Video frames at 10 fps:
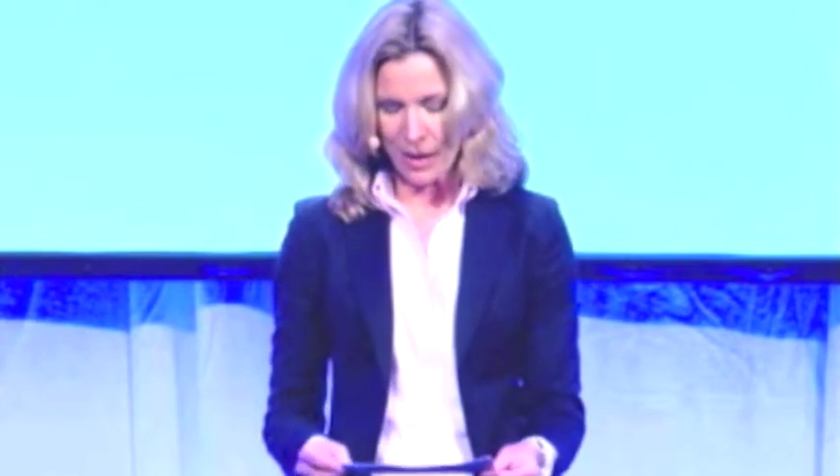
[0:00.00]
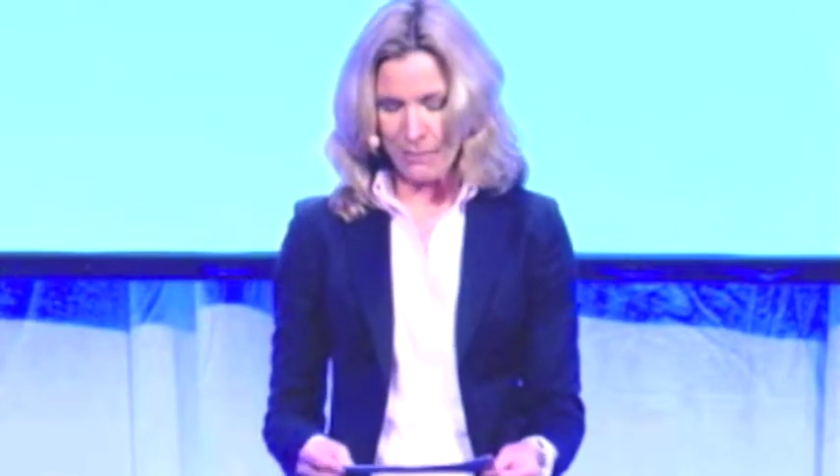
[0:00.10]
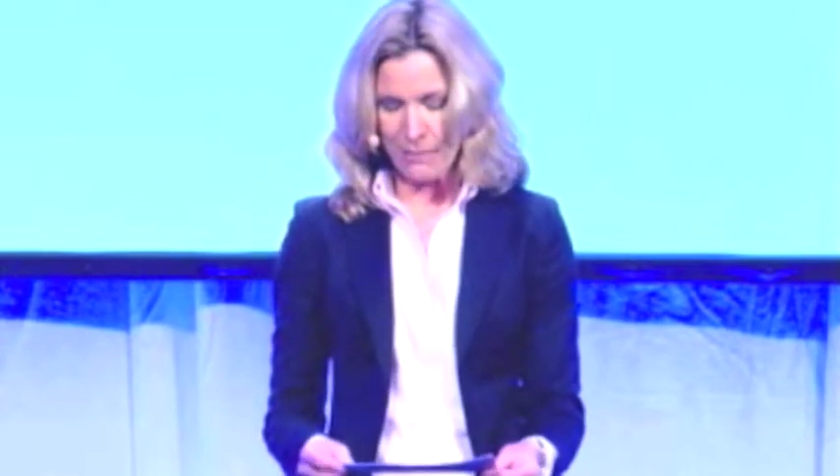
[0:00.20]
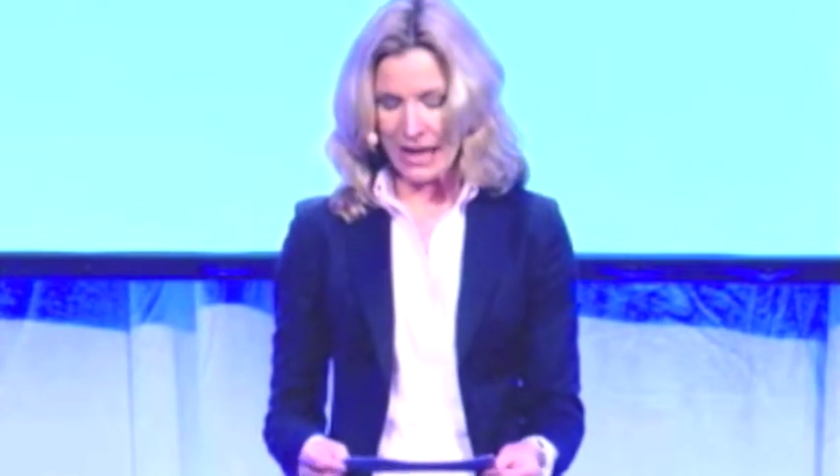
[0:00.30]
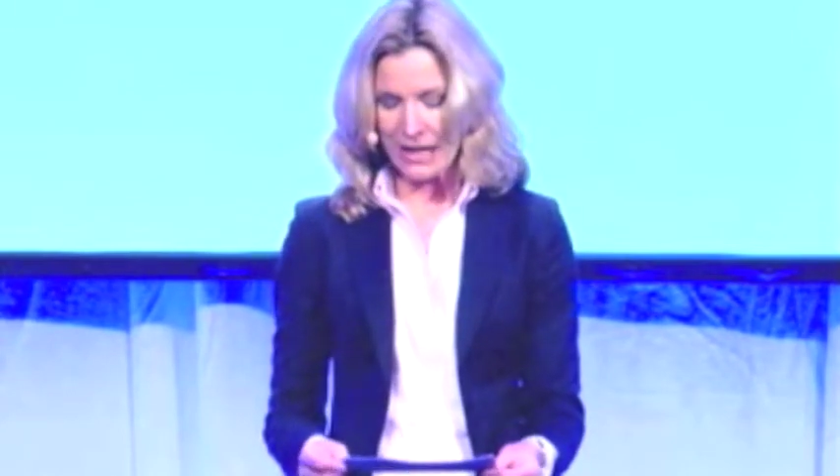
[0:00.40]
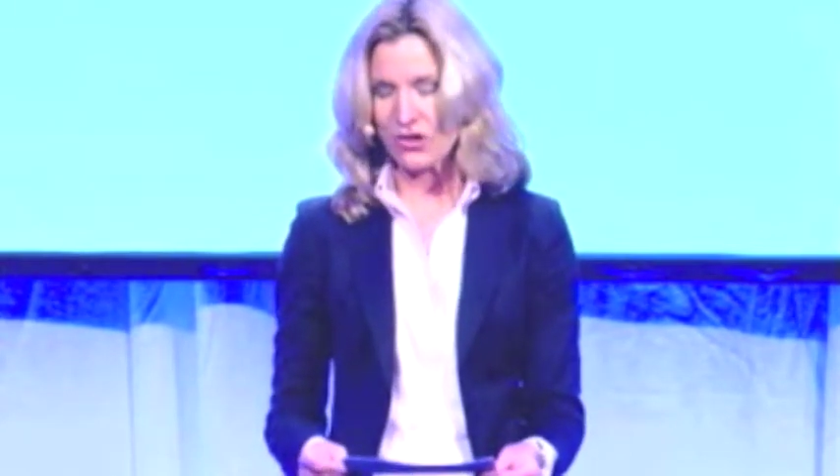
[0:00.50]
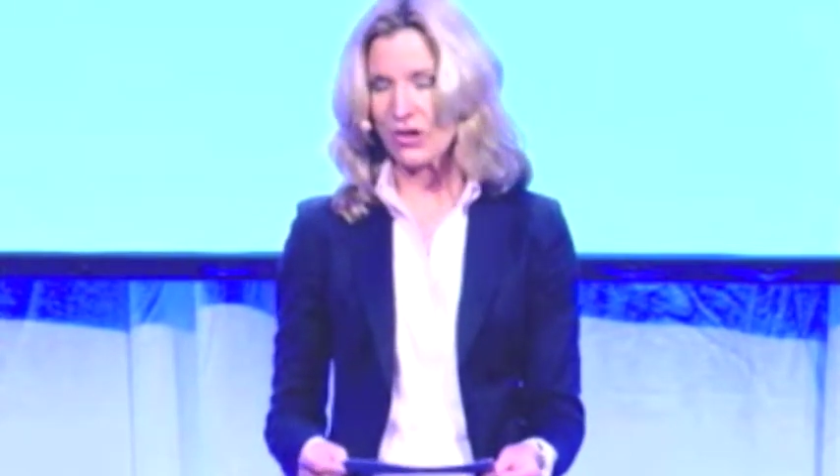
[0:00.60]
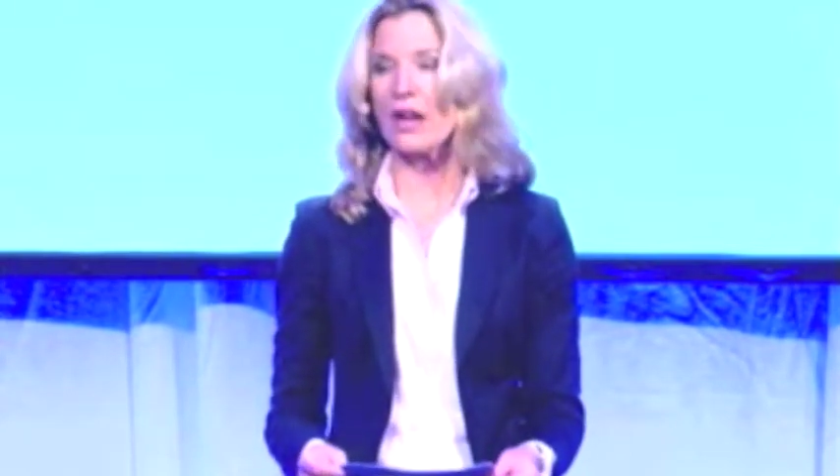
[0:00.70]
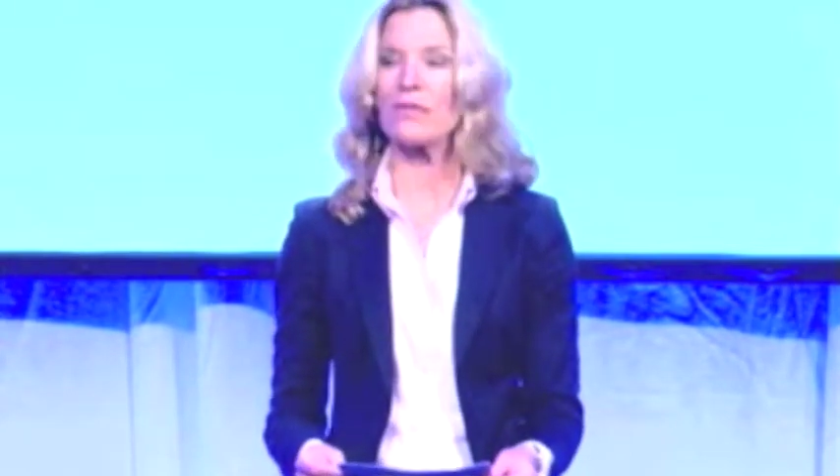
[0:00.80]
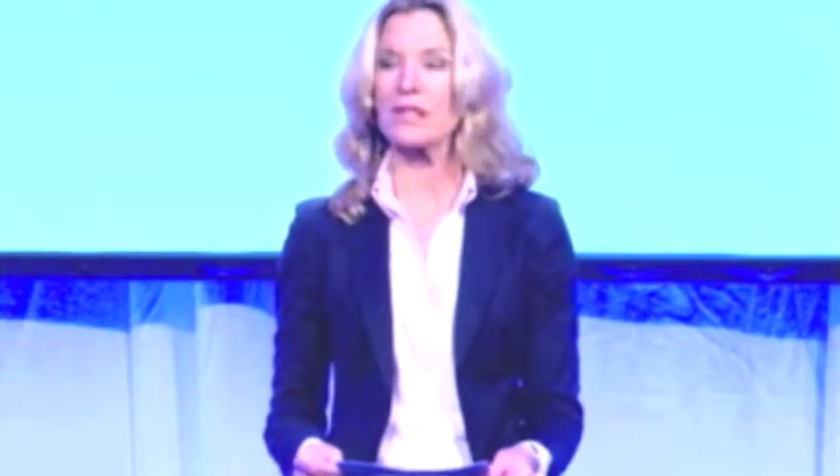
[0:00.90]
manager
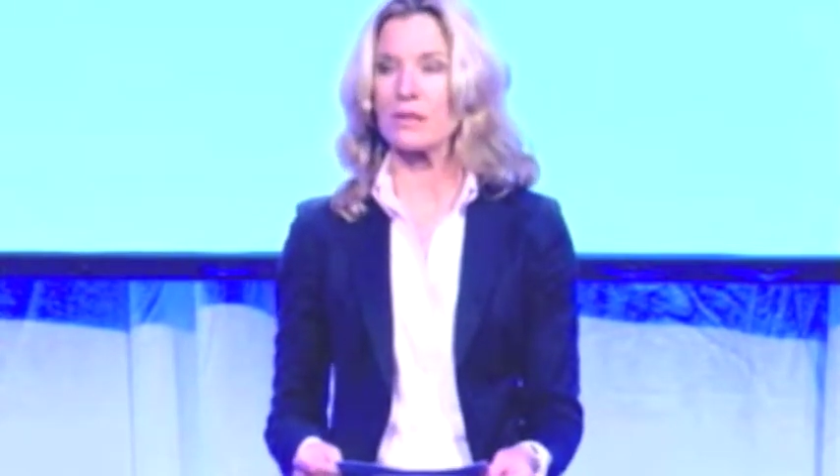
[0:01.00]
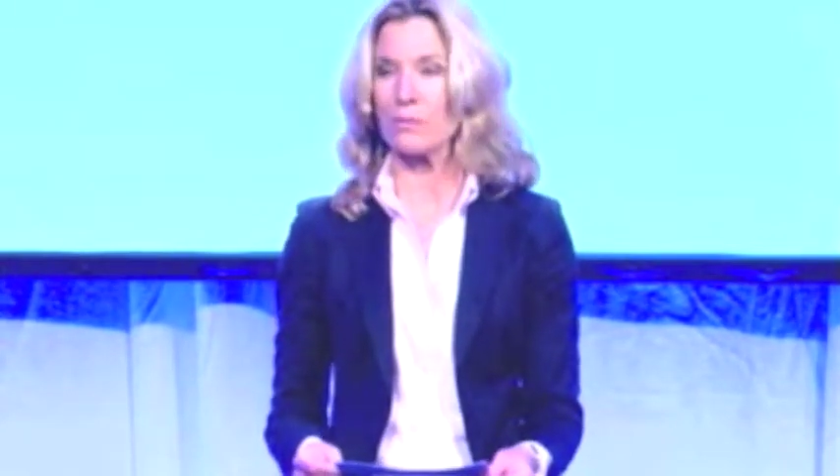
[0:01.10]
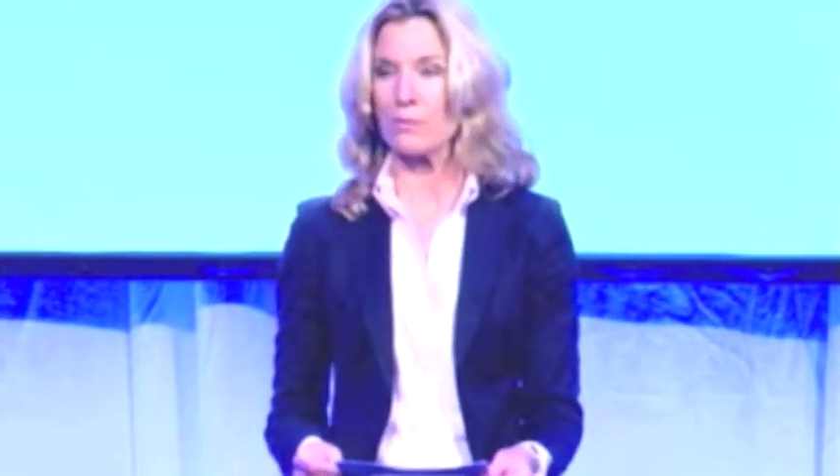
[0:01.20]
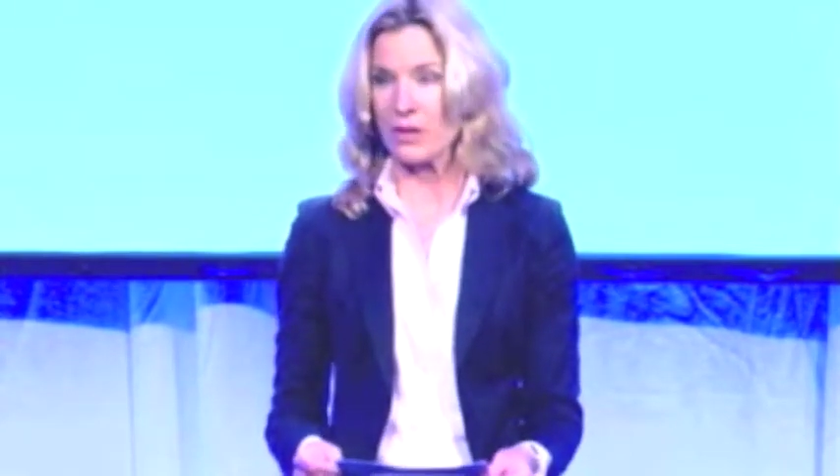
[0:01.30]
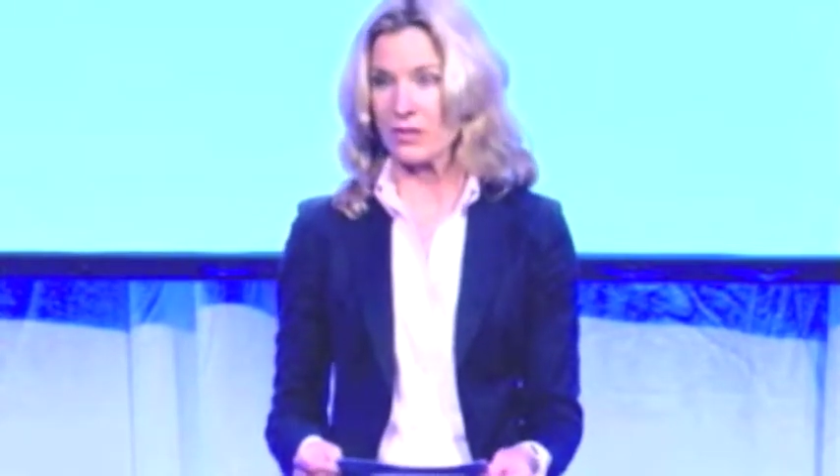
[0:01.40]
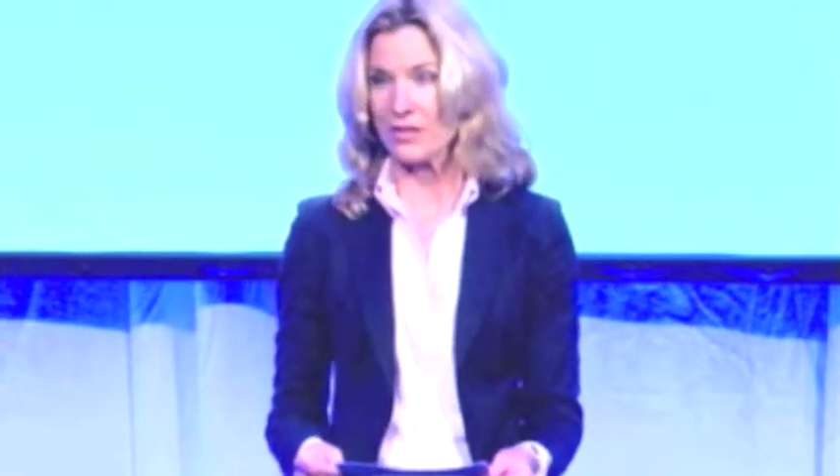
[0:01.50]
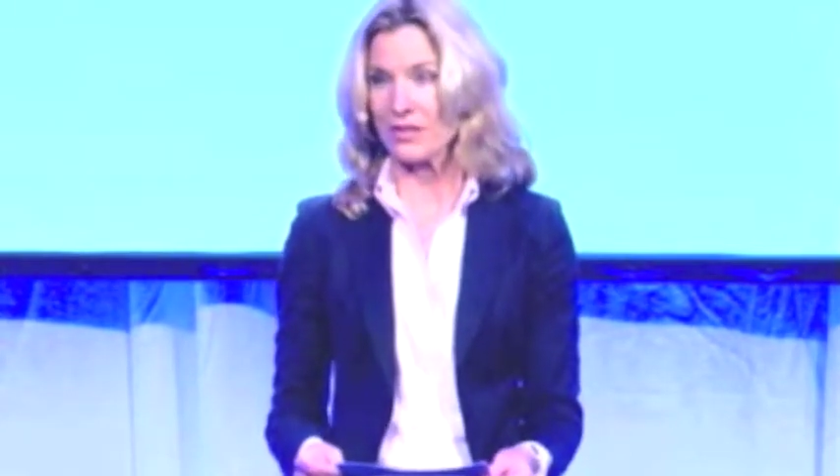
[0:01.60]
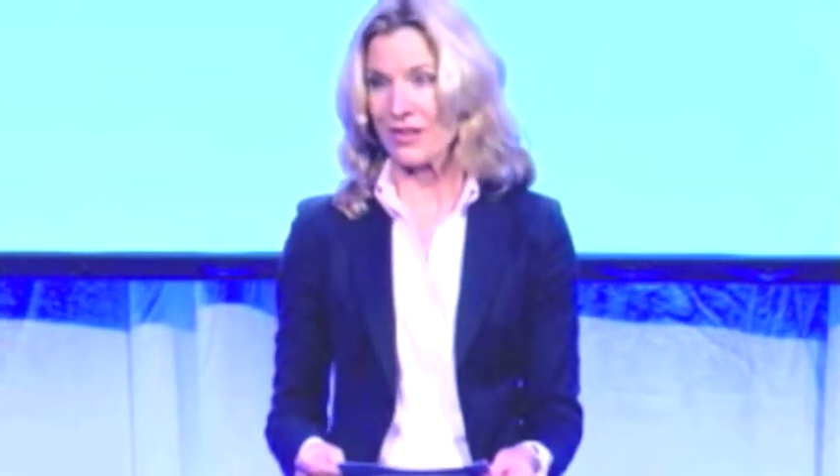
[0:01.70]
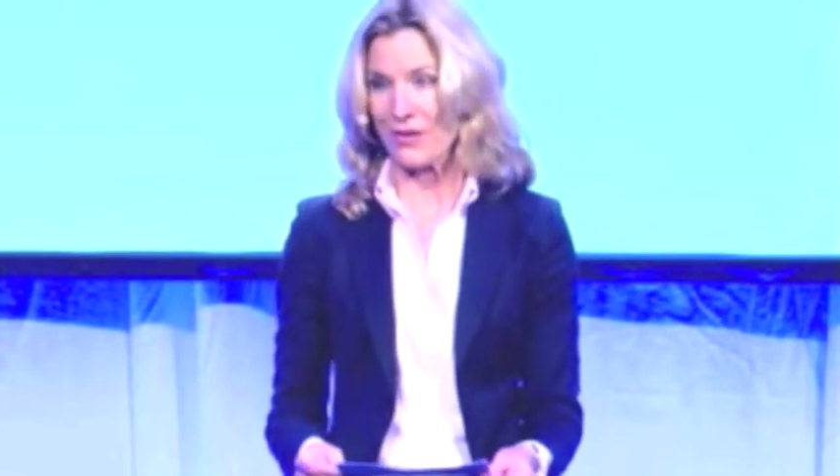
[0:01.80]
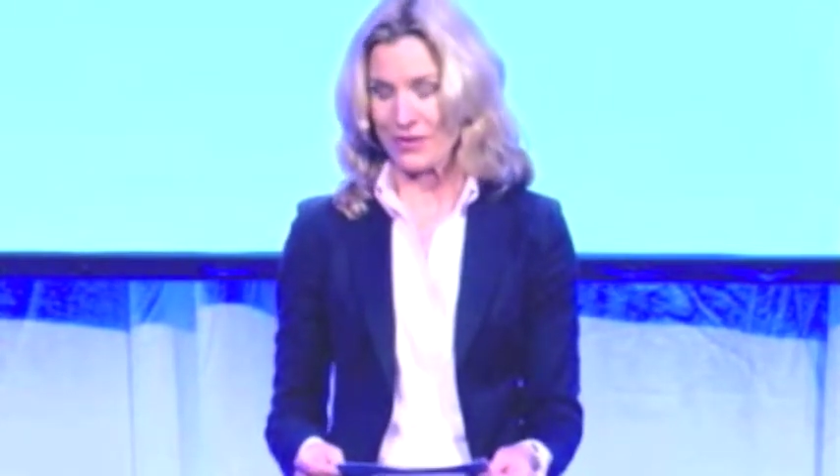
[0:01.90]
of its
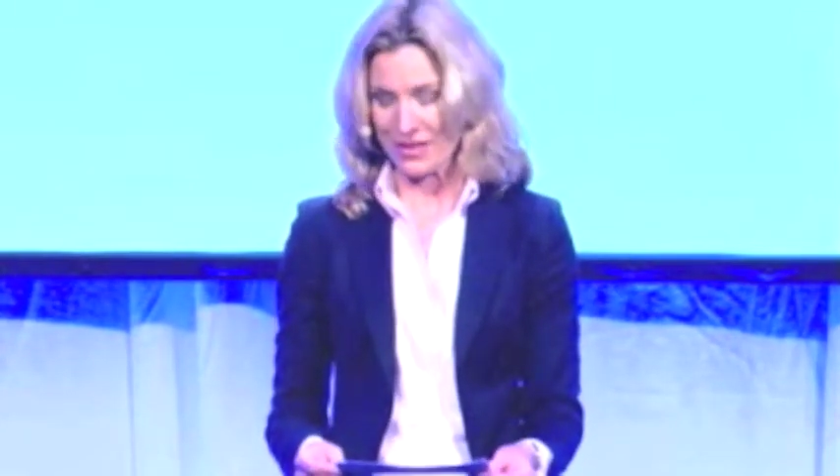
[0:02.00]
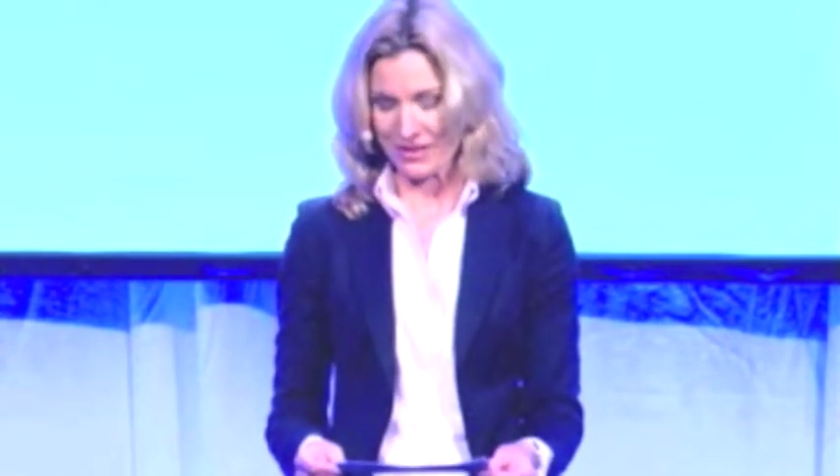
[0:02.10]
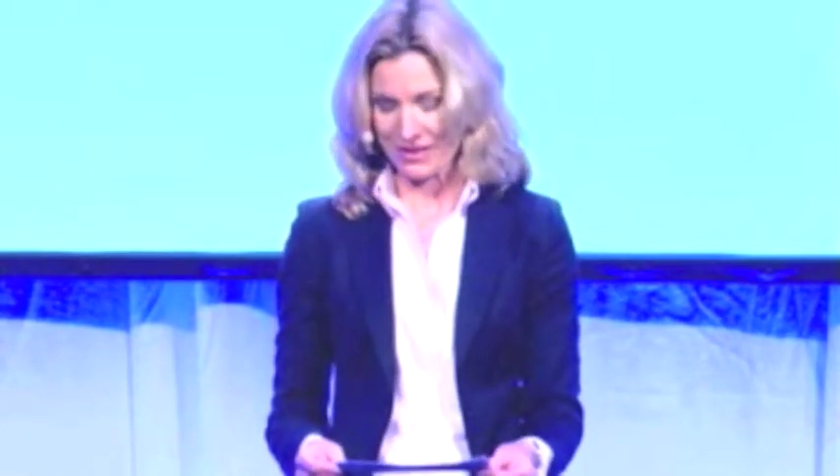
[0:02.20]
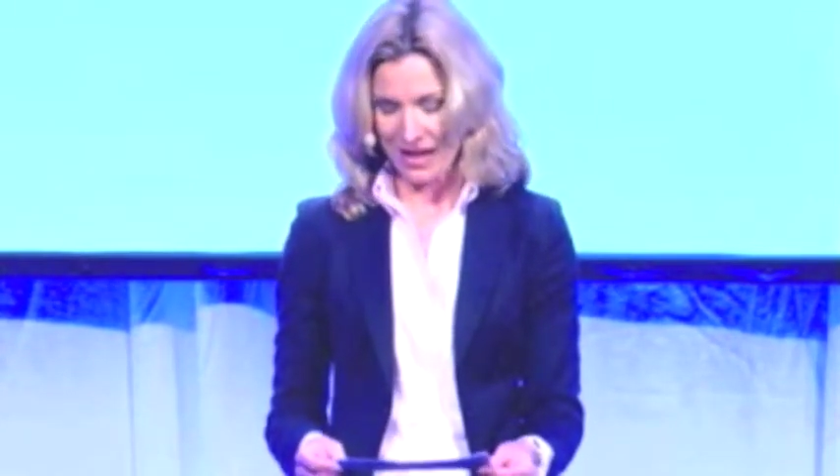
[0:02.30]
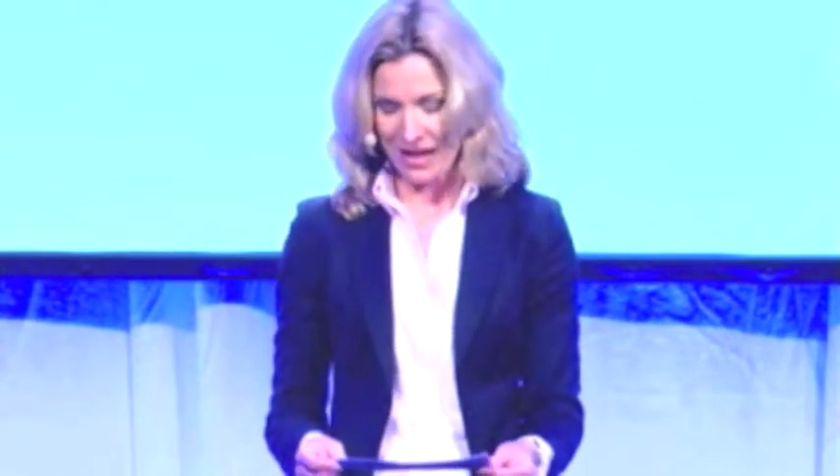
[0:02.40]
Brussels office.